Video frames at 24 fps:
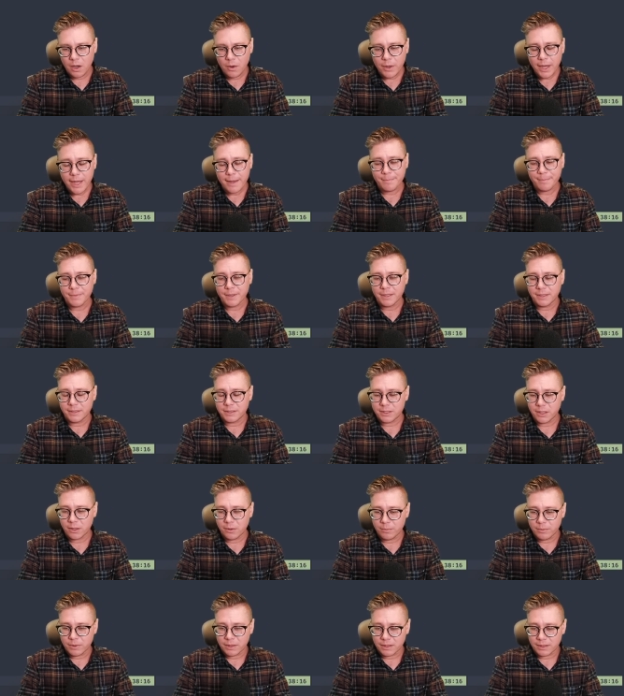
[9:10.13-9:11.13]
Okay,
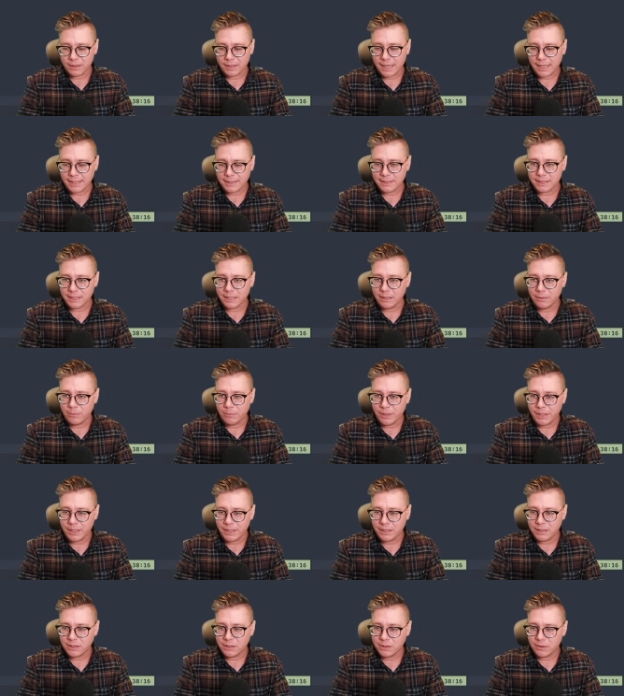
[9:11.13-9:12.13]
so lastly,
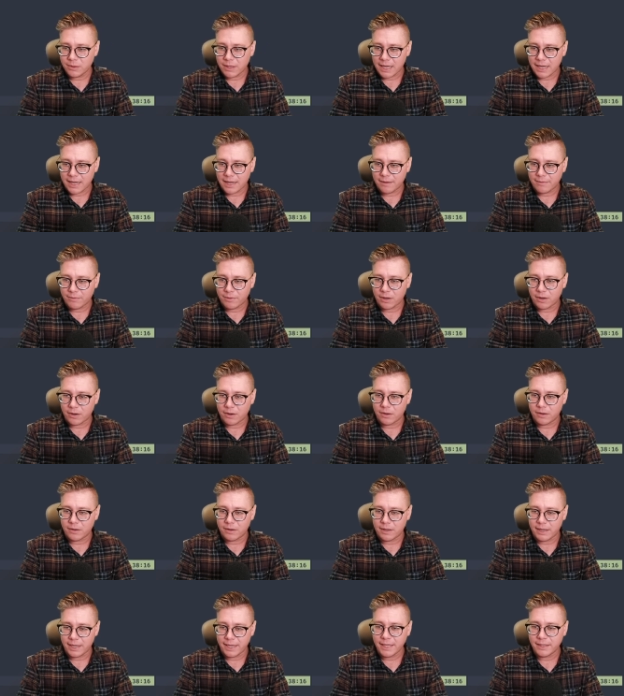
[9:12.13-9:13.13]
we need to have
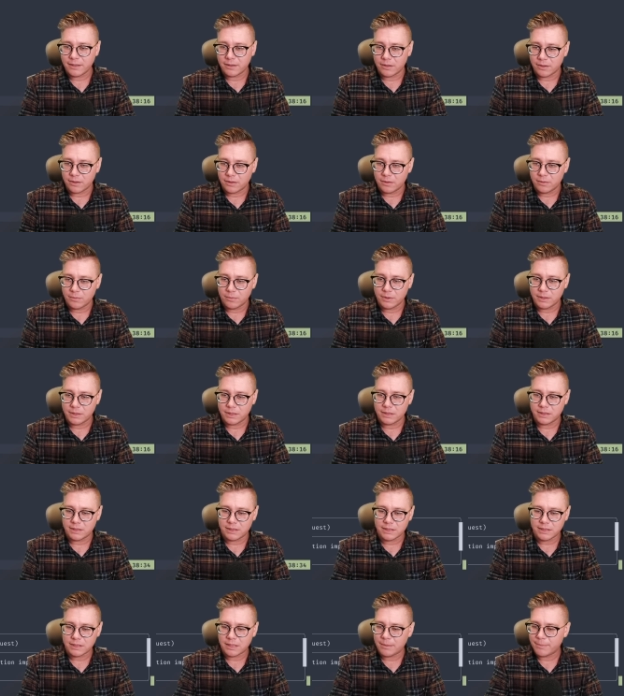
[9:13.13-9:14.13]
our handler, which
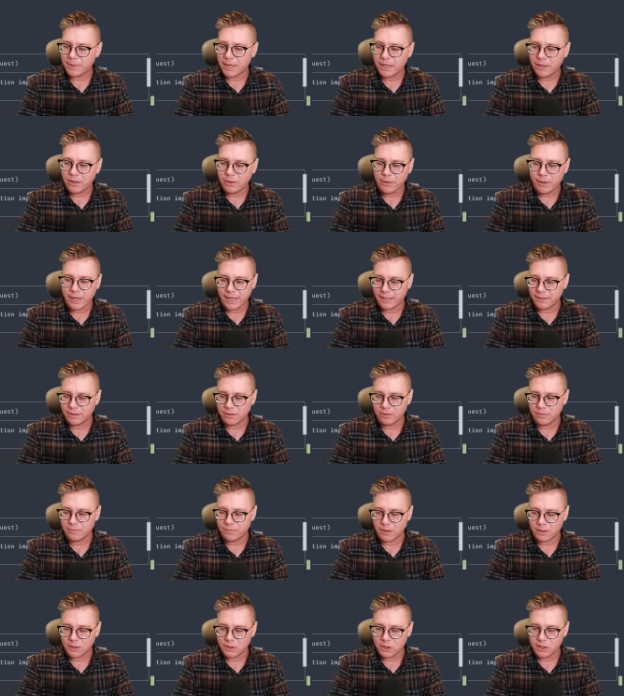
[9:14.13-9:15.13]
is just a micro handler
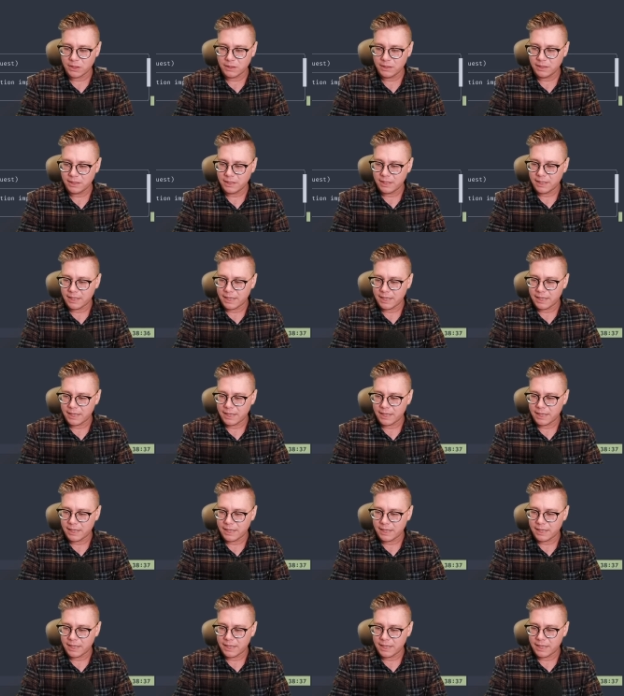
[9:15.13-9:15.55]
function.